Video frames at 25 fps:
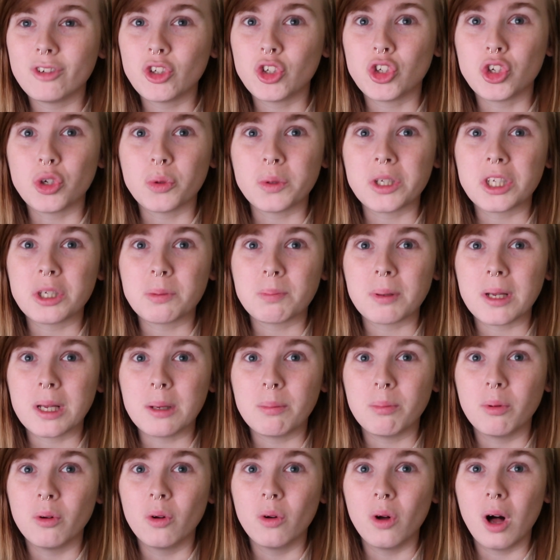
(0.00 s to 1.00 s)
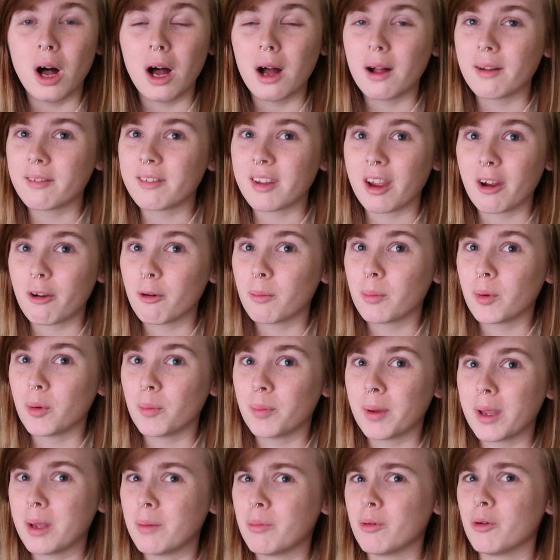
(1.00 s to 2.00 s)
Jewish people are terrible
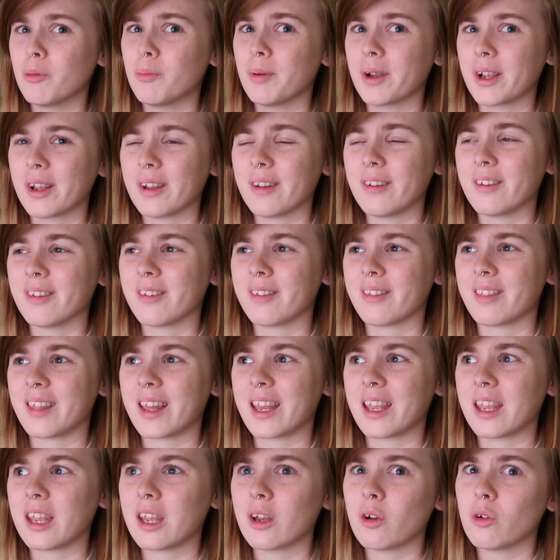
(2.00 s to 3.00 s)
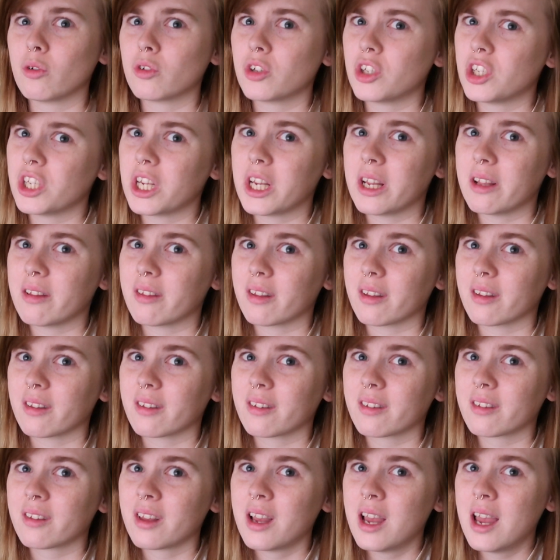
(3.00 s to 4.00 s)
people because they killed
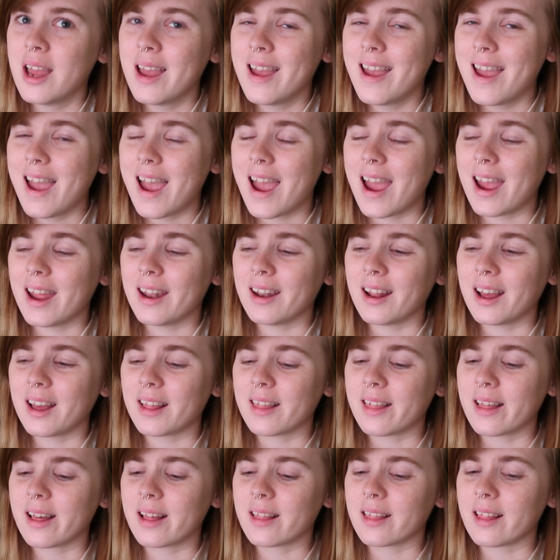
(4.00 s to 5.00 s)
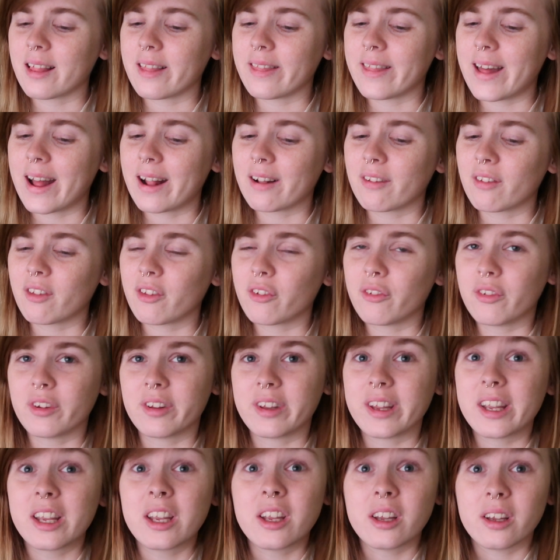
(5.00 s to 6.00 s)
Jesus. And I think that that's
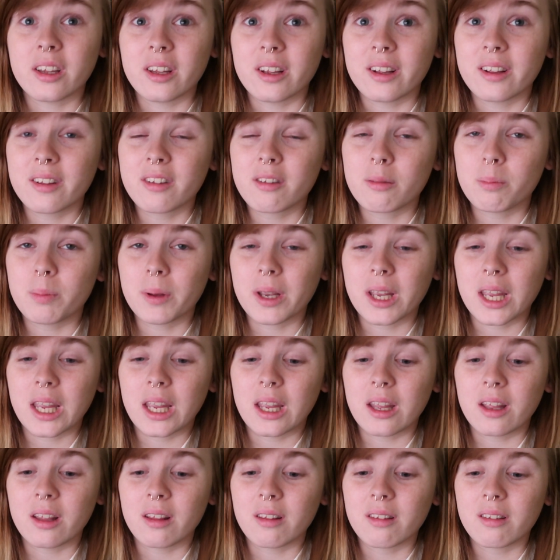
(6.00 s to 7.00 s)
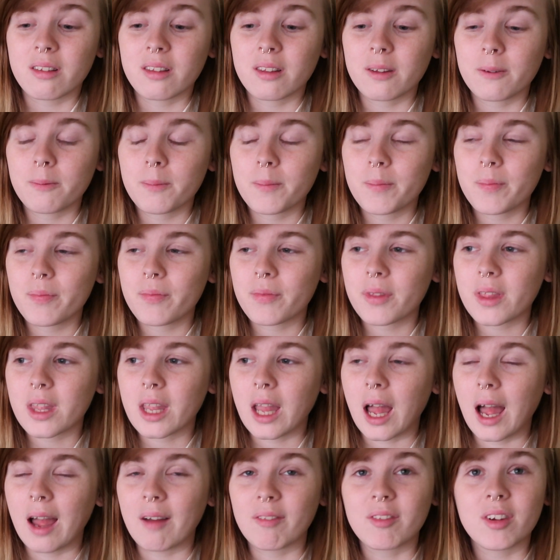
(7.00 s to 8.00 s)
ridiculous, because
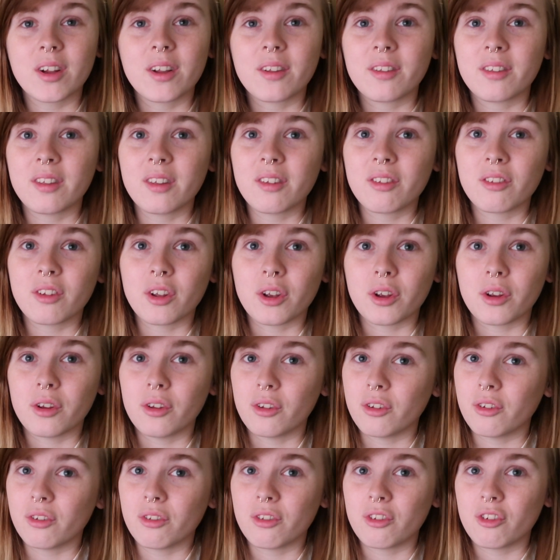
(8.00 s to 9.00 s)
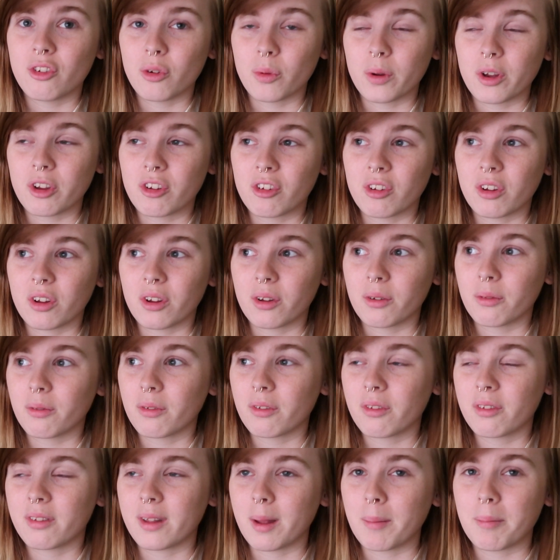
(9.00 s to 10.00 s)
I've got a sister who's Jewish, a
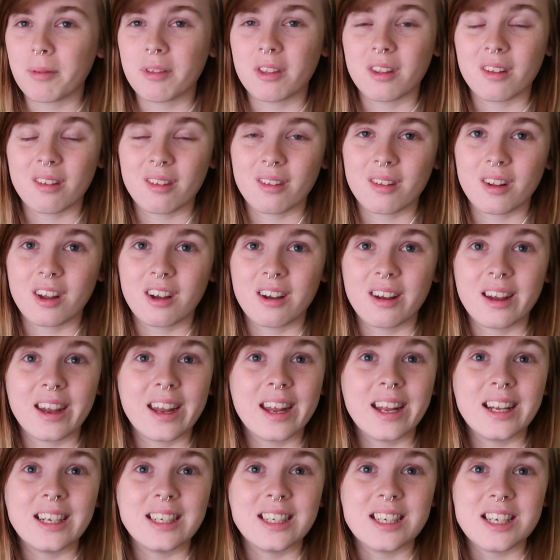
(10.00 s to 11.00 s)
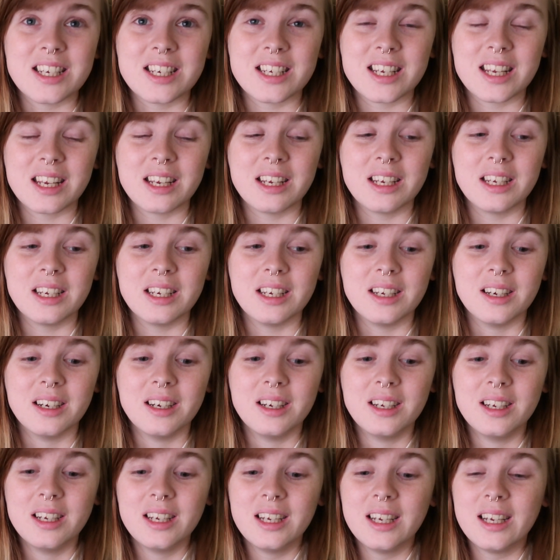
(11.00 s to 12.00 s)
stepsister, and she
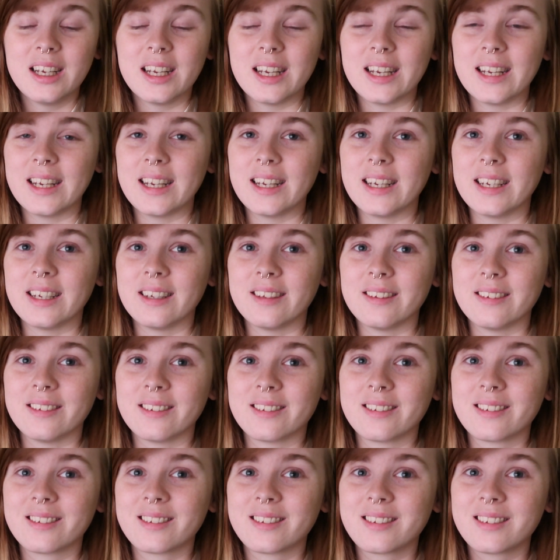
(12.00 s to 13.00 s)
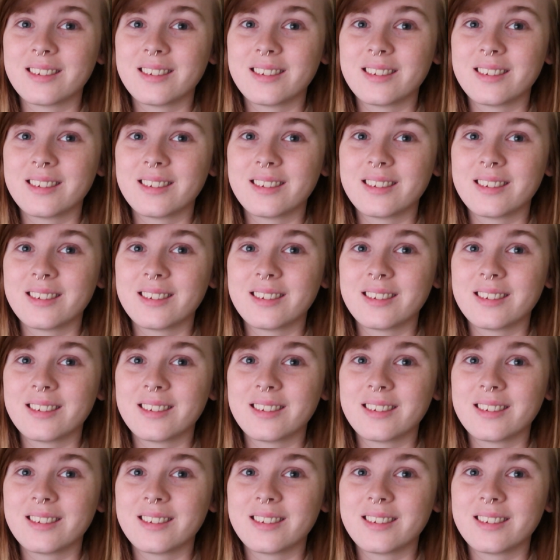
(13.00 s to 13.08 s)
is